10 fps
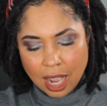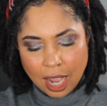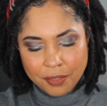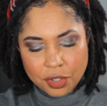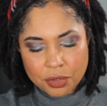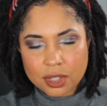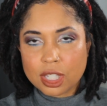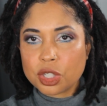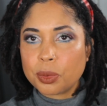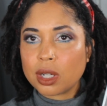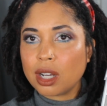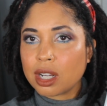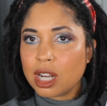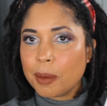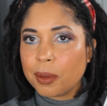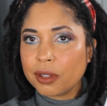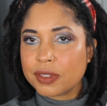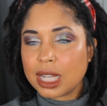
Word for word: I've used this one a couple of